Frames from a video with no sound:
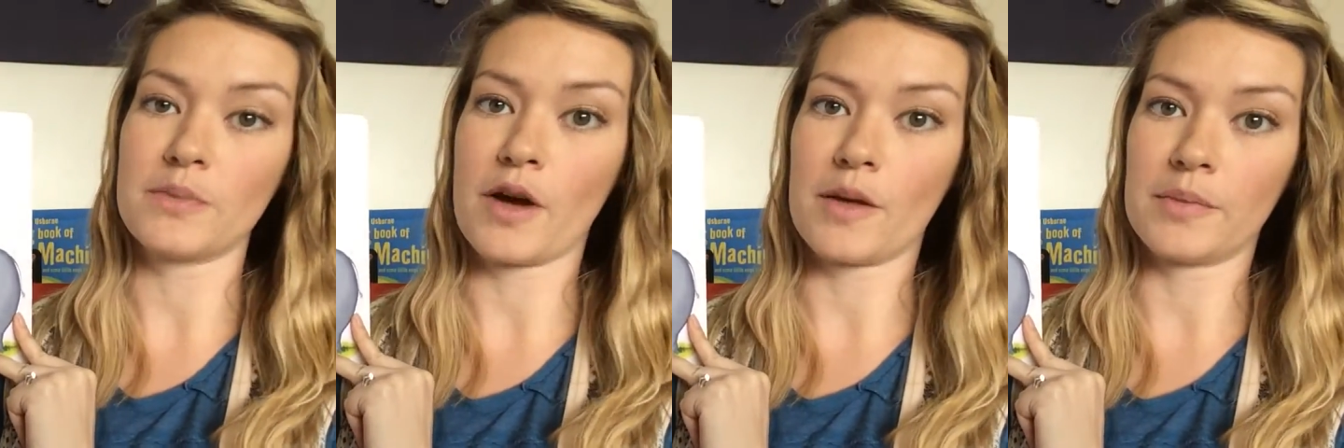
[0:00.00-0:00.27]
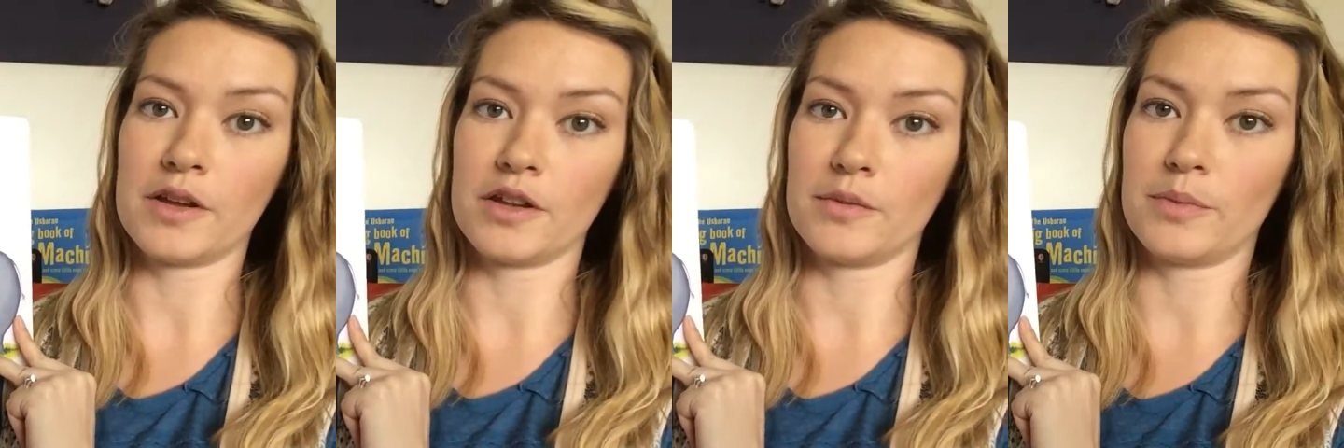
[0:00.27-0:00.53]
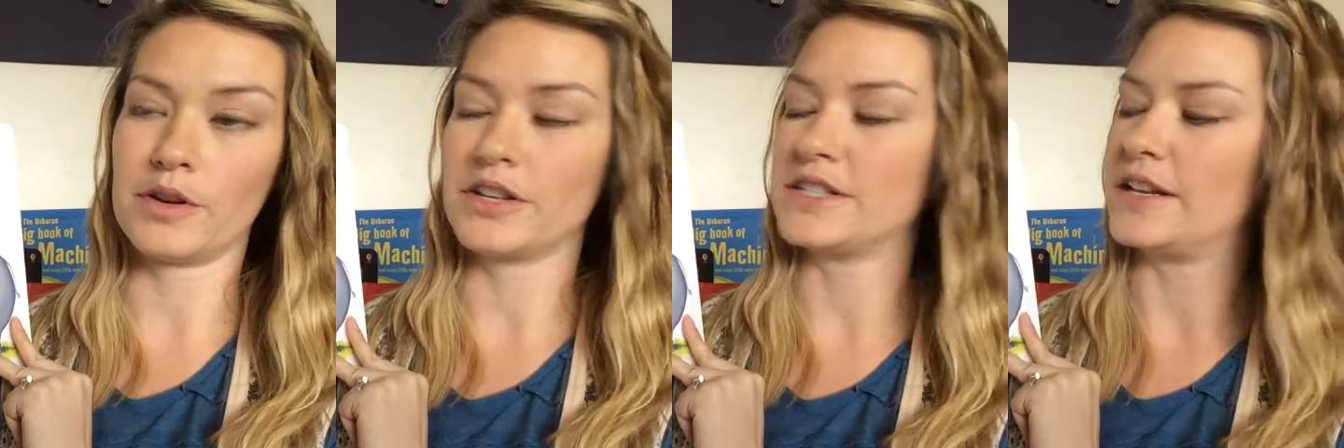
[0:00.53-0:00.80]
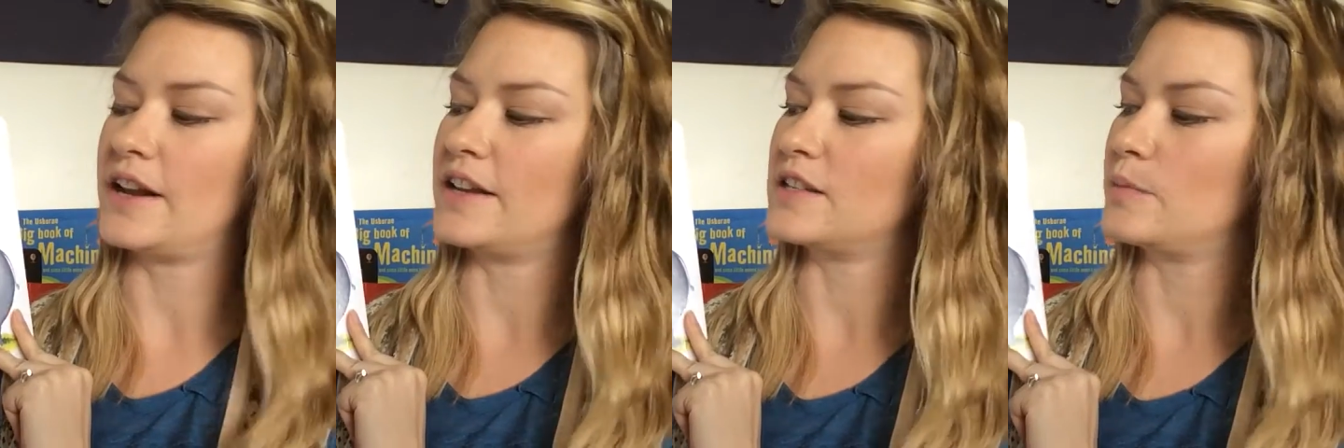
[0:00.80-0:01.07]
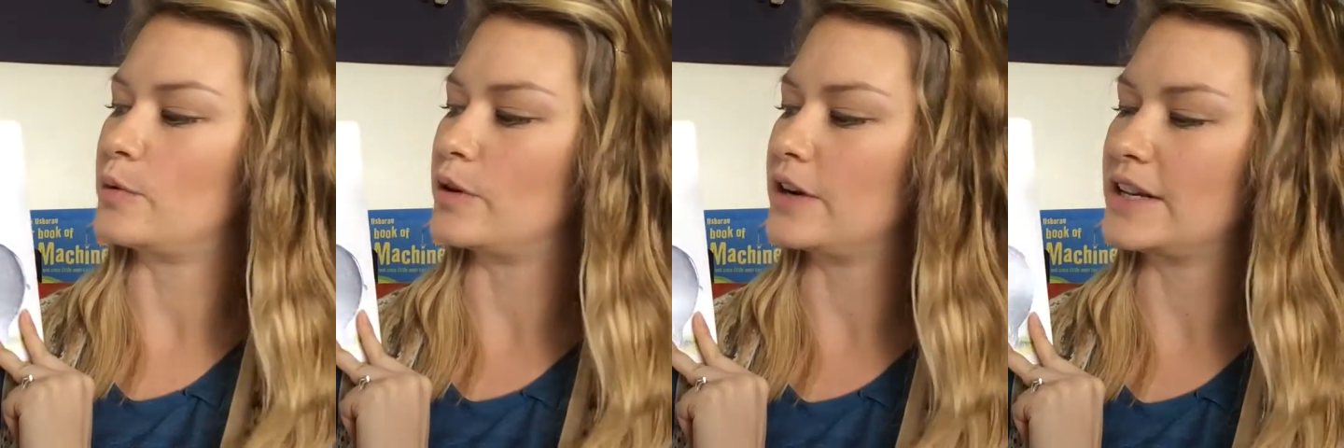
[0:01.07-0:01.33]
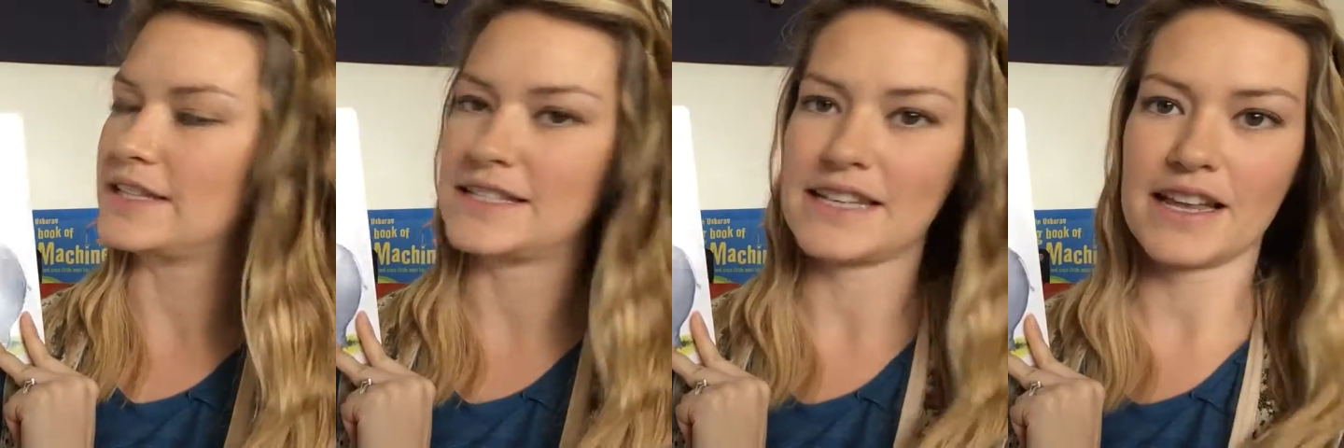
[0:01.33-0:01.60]
popular books at Usborne.
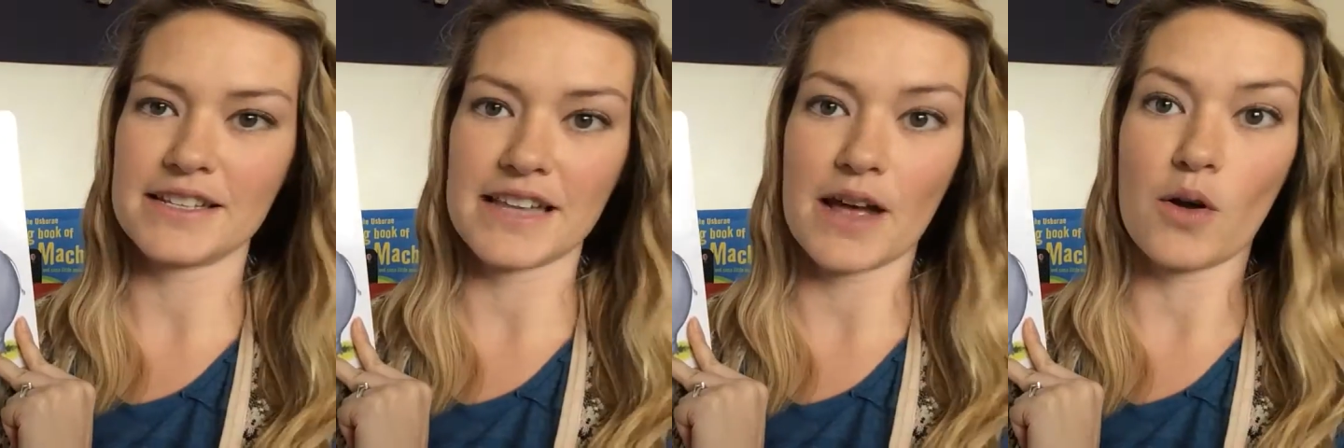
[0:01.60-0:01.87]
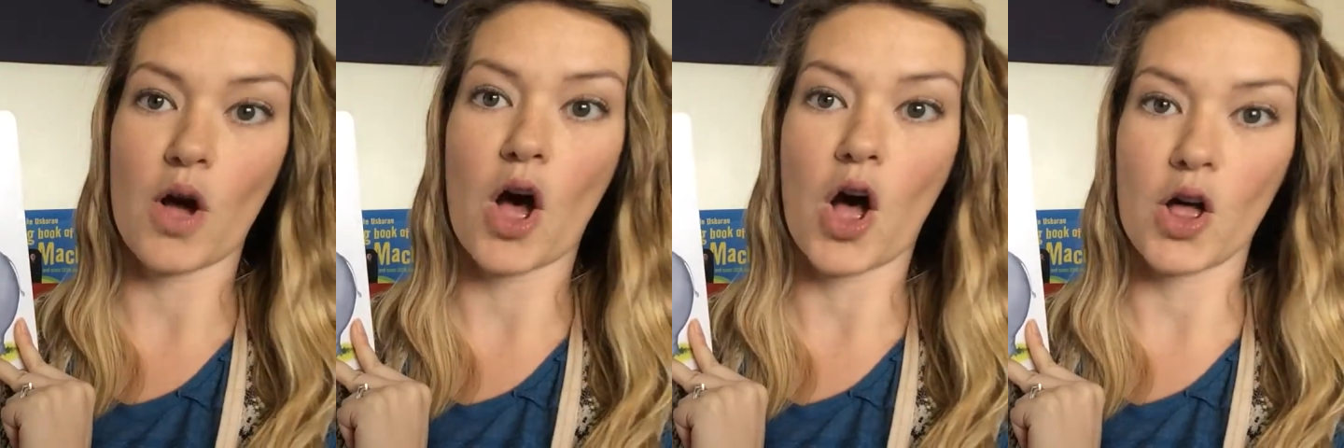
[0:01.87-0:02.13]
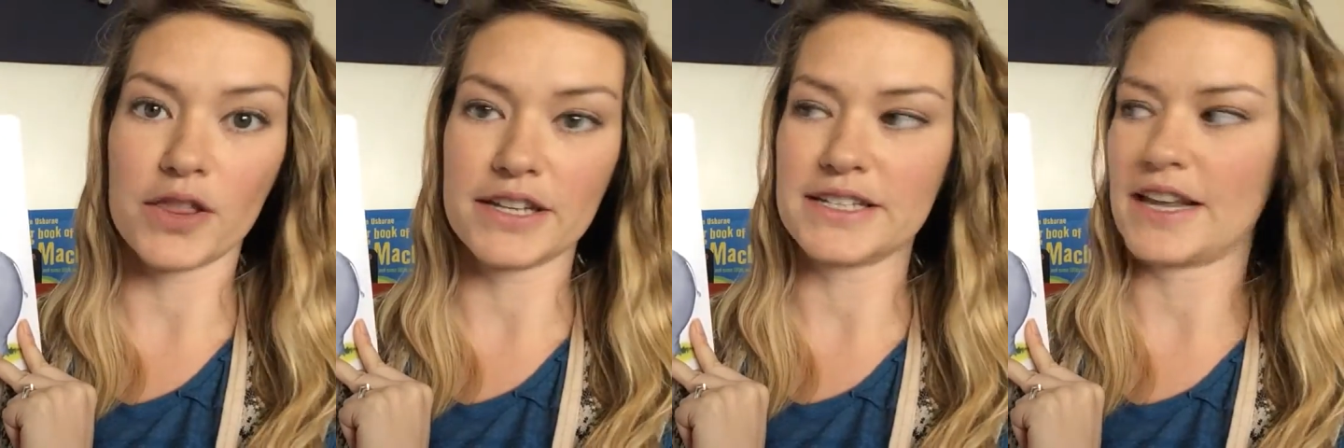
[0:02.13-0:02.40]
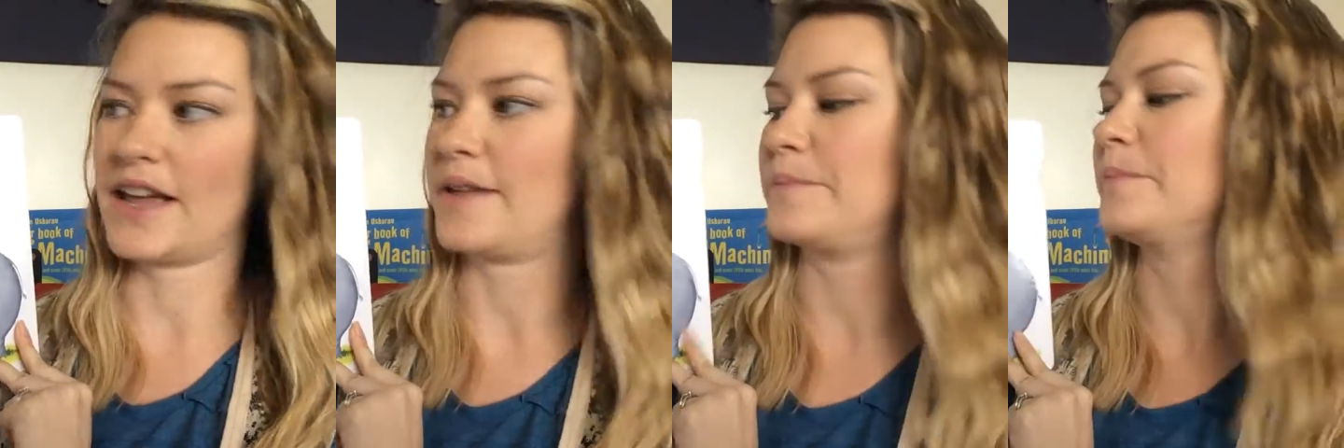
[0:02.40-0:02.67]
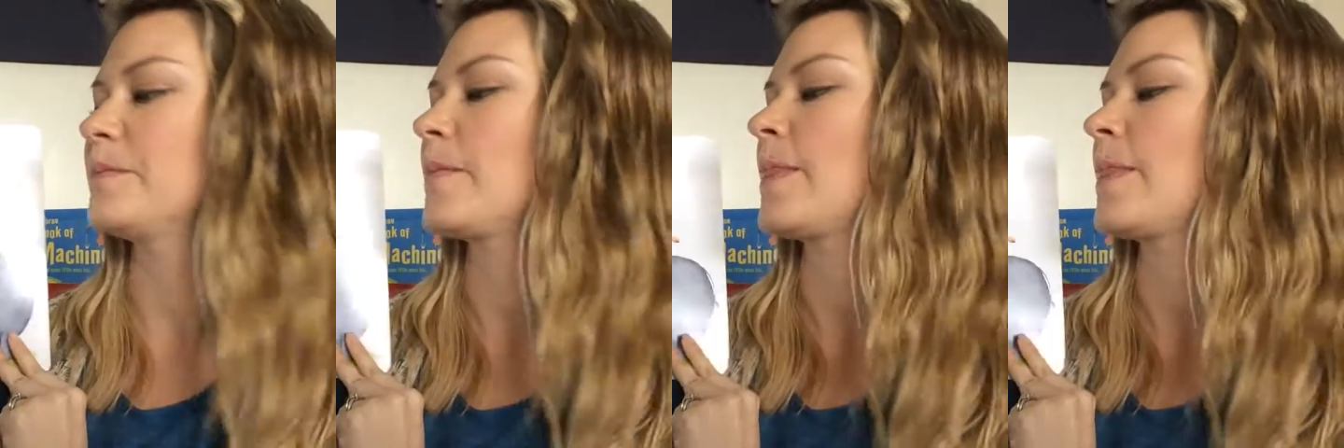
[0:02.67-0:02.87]
It sells out all the time.